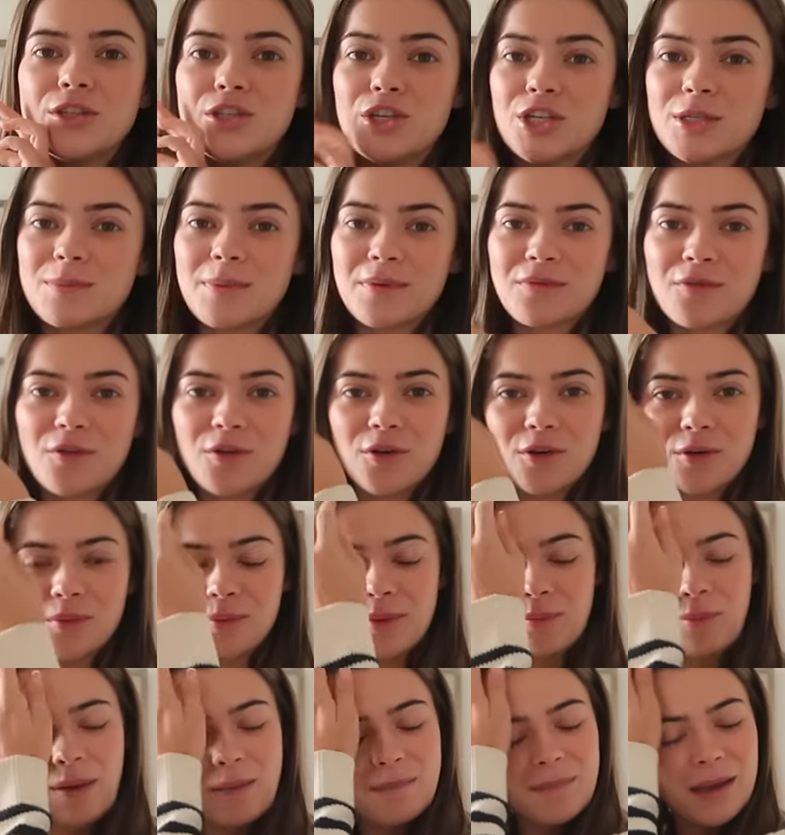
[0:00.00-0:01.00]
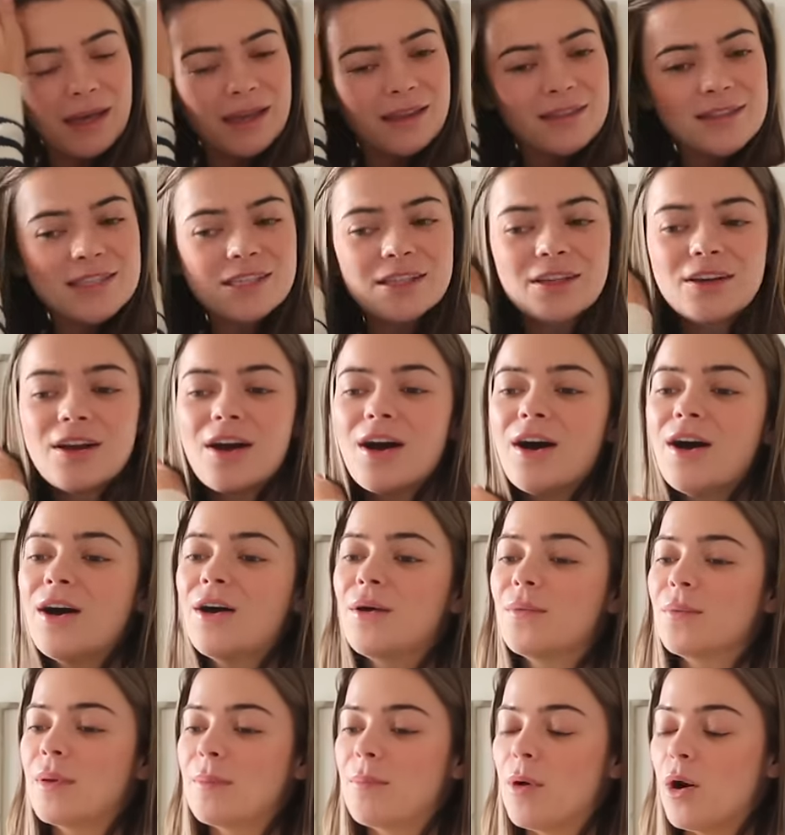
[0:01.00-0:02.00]
Just before we went back into the
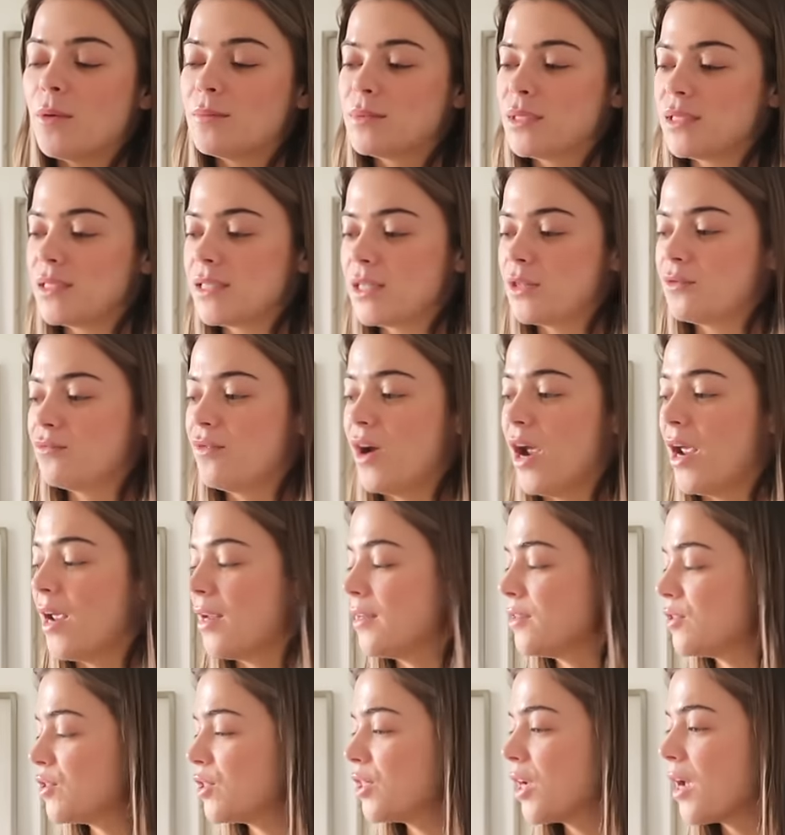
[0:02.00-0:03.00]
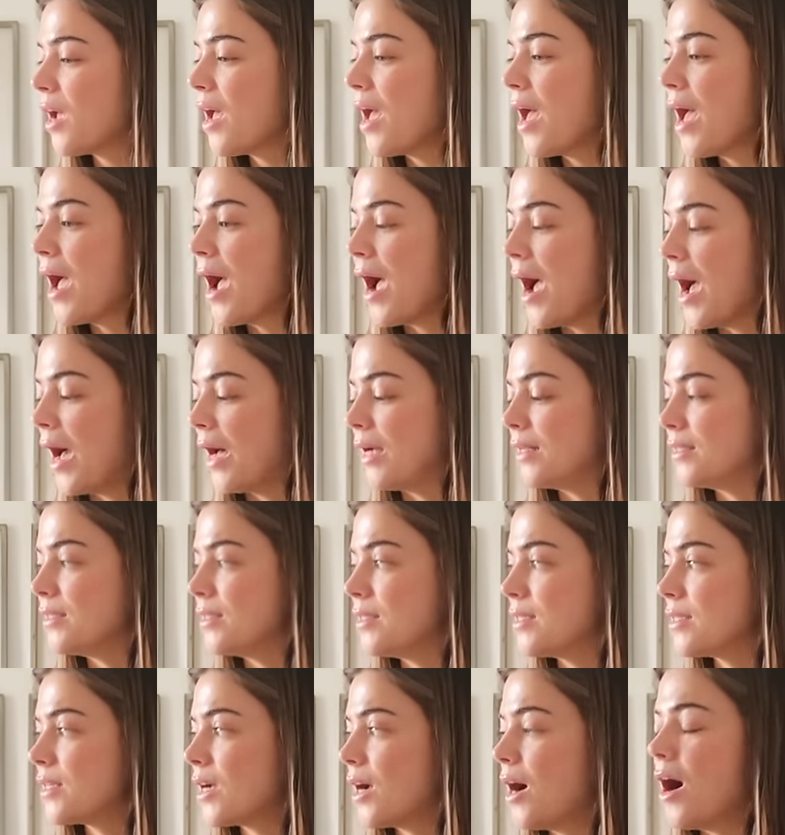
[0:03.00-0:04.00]
car, we popped into the Range,
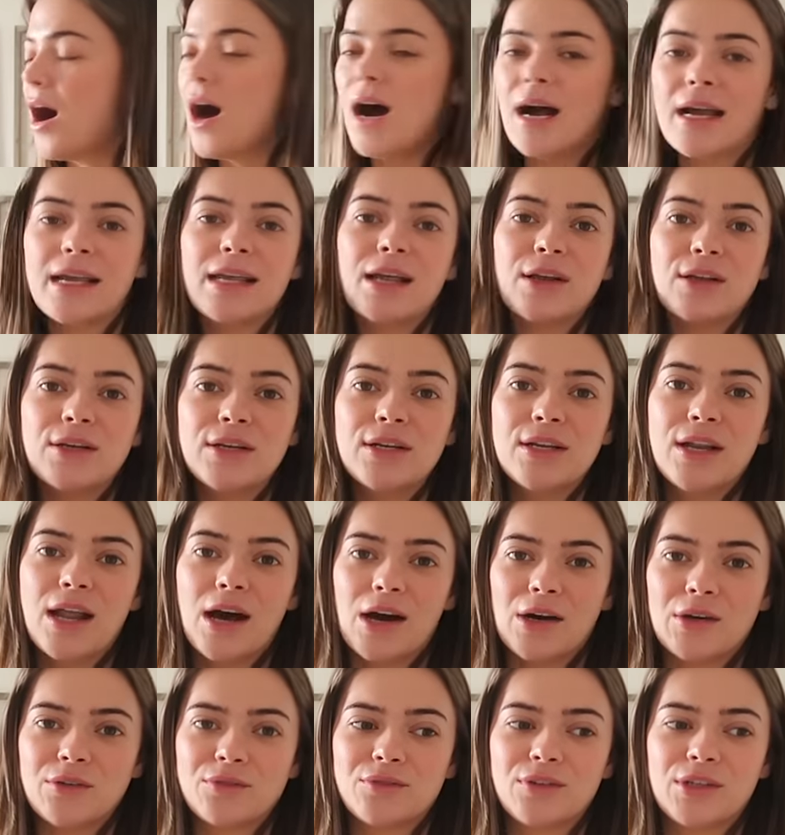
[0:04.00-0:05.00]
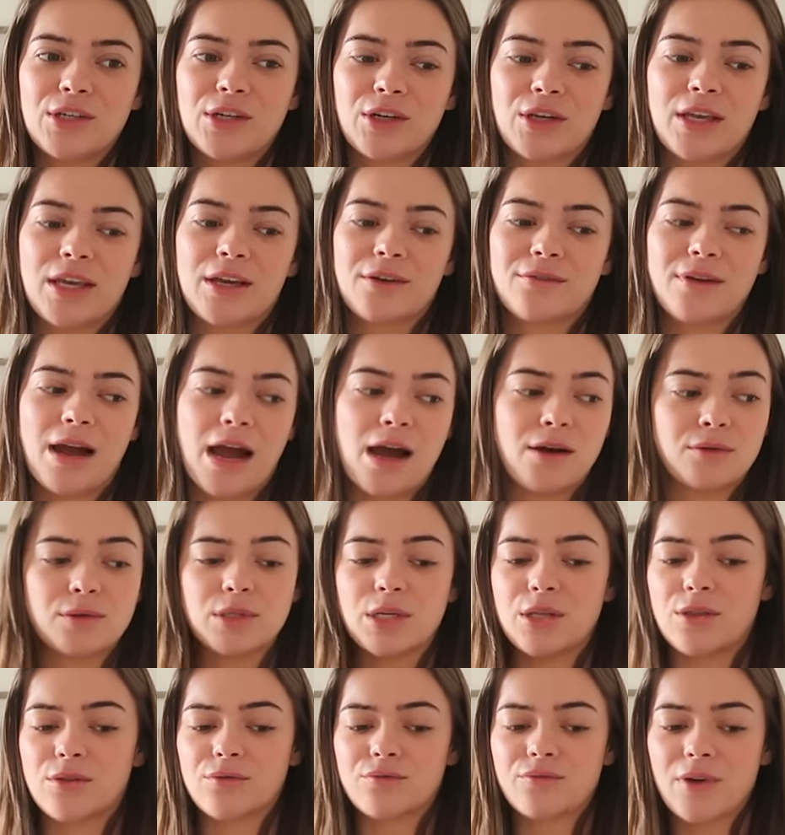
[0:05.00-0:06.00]
and I love looking
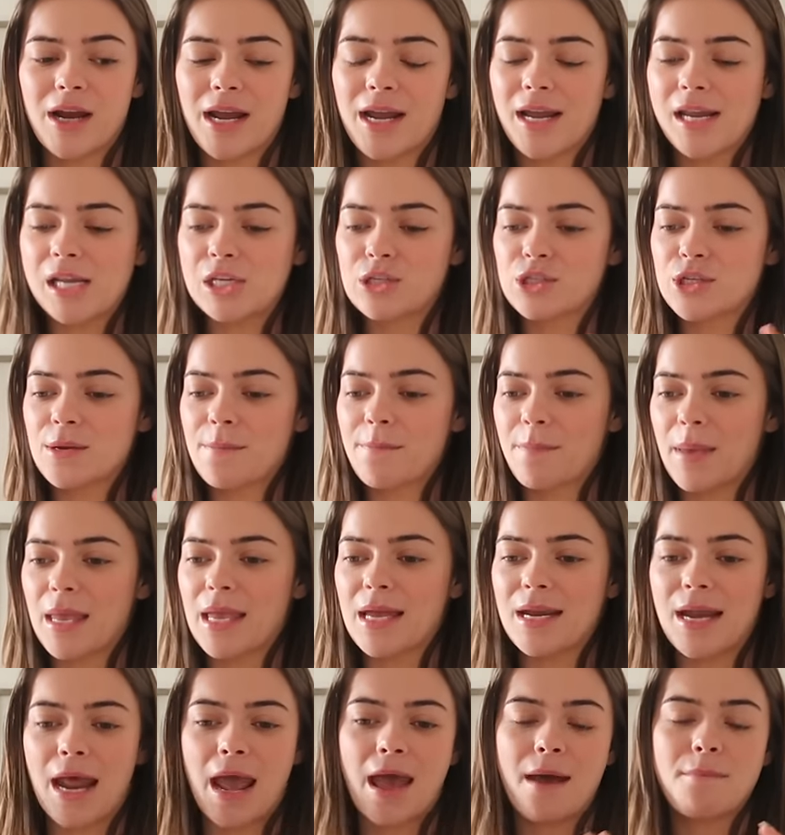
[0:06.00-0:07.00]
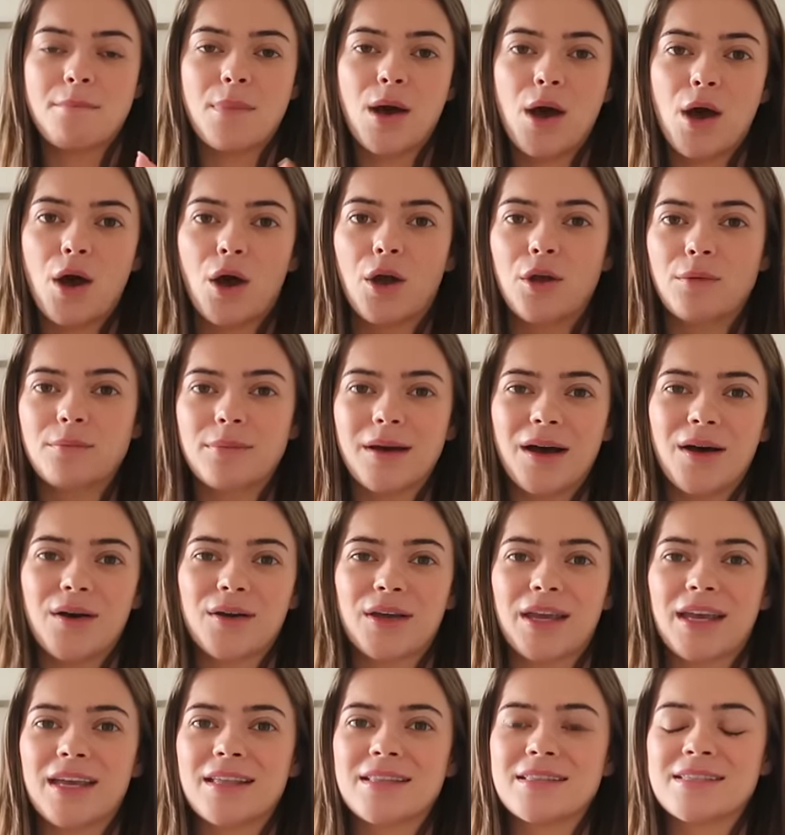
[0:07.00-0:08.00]
around the Range, B&M, Home
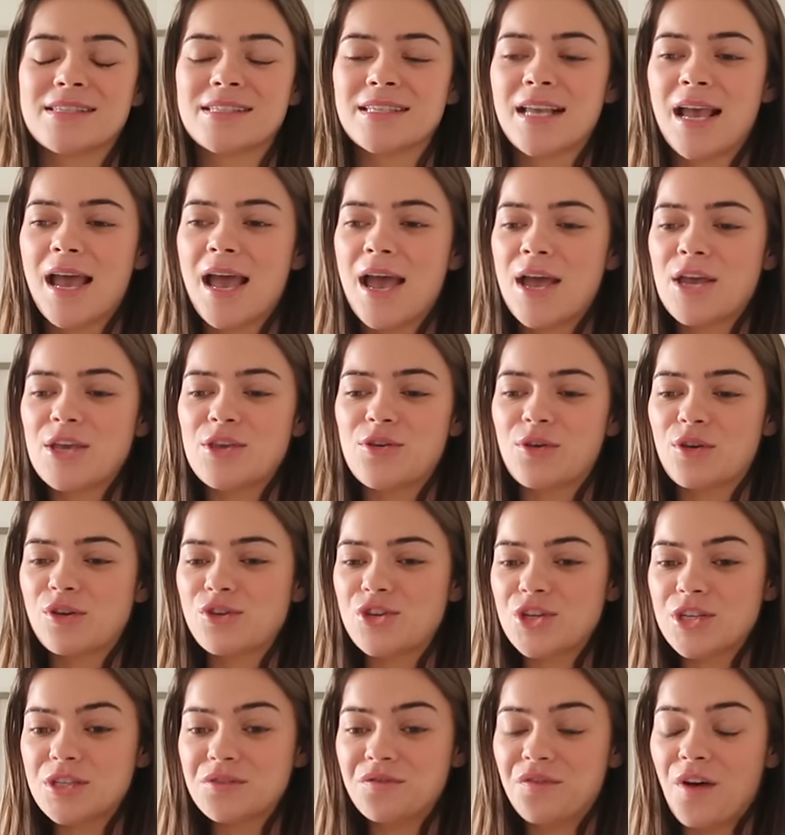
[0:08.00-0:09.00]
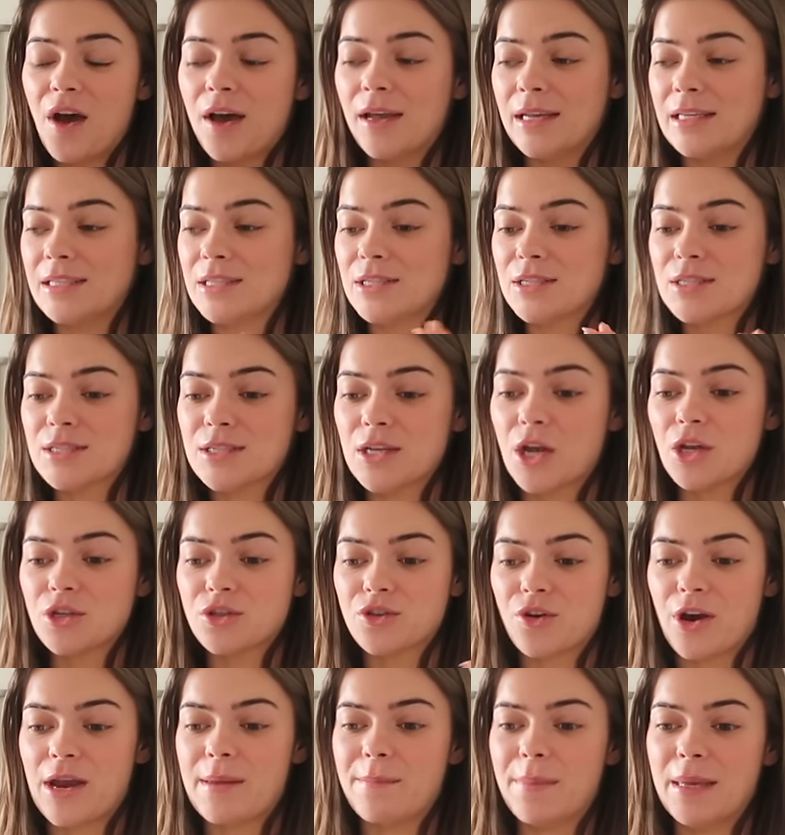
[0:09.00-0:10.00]
Bargains. You can just find
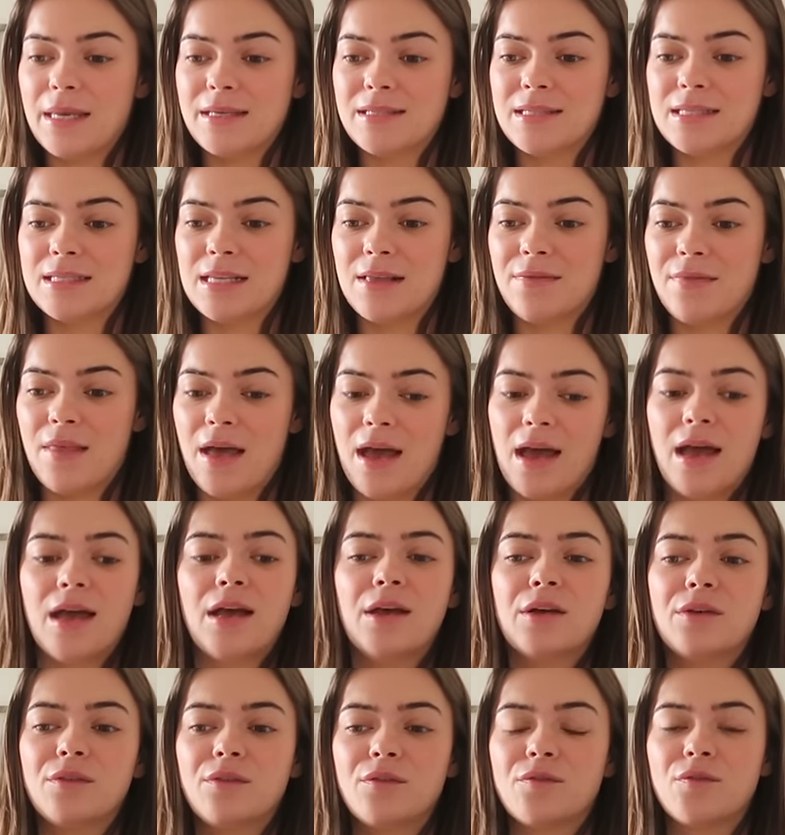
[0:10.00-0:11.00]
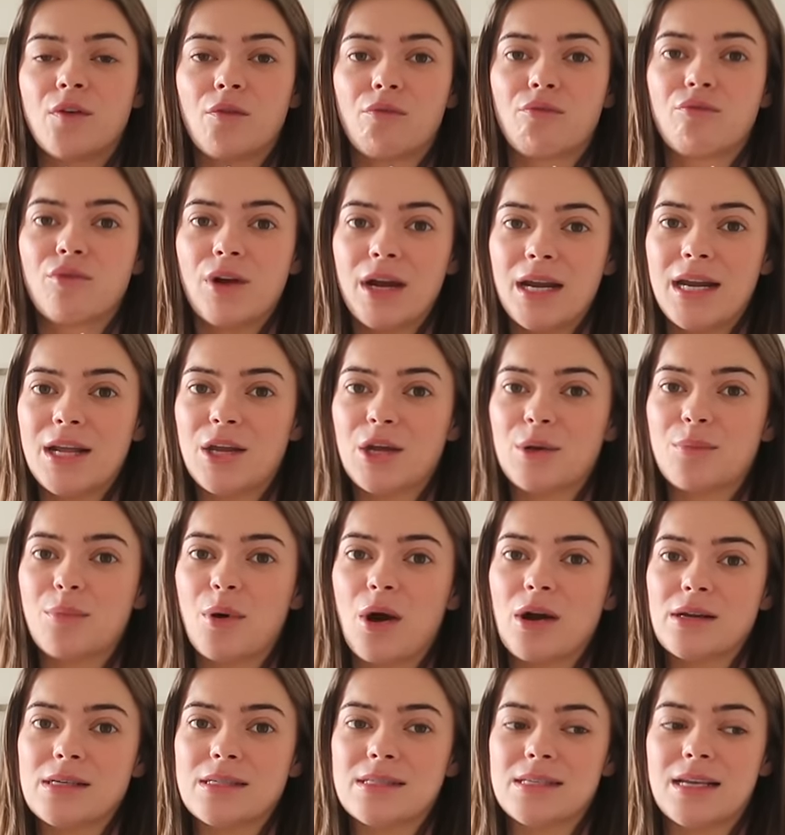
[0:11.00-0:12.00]
such great pieces in there for really good
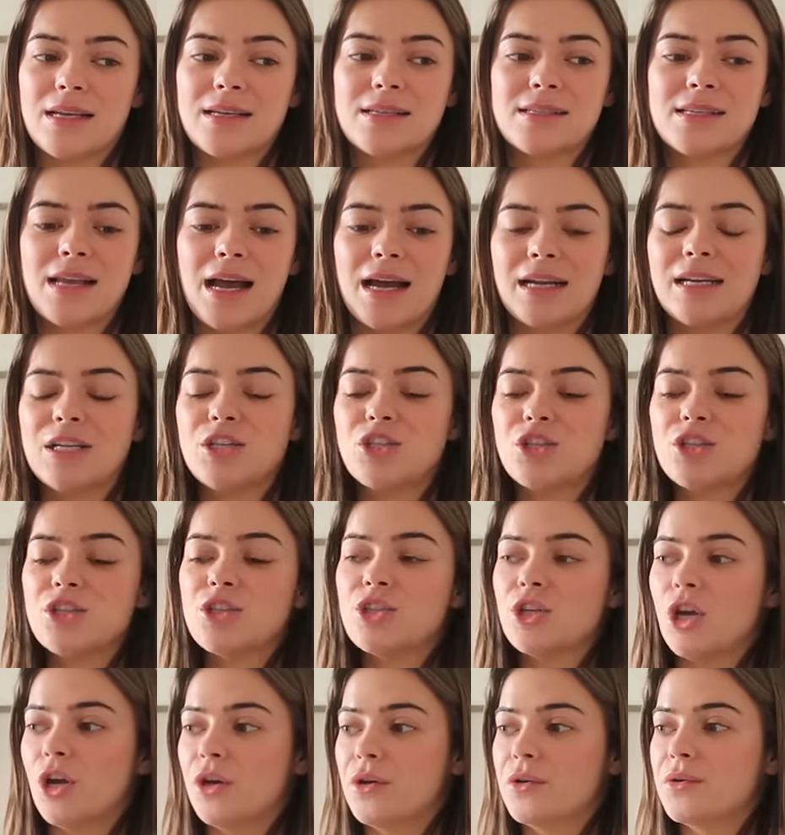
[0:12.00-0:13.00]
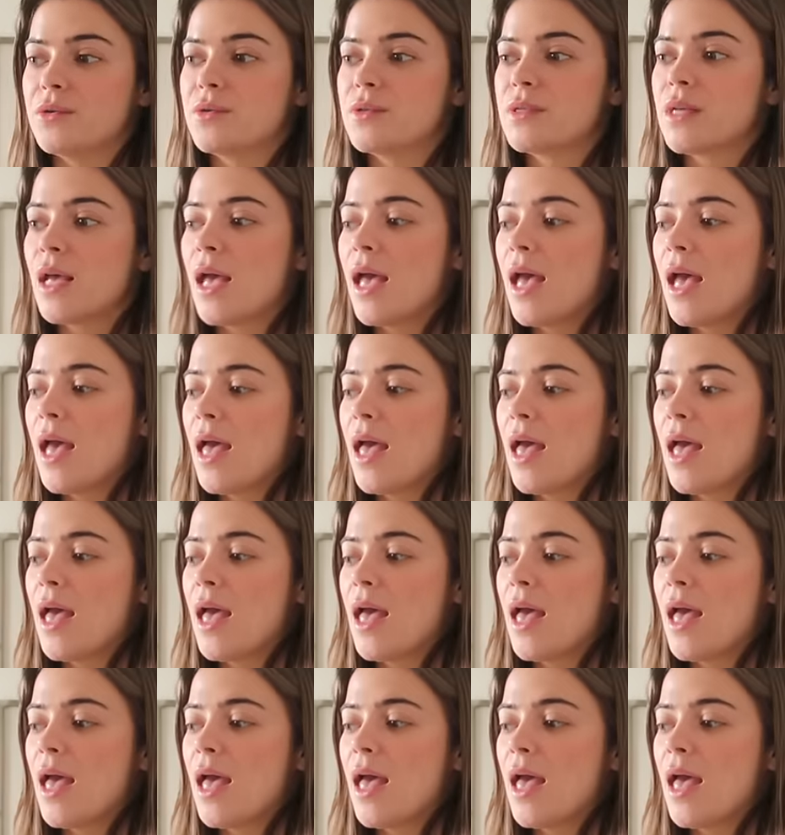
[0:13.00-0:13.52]
prices, and it just shows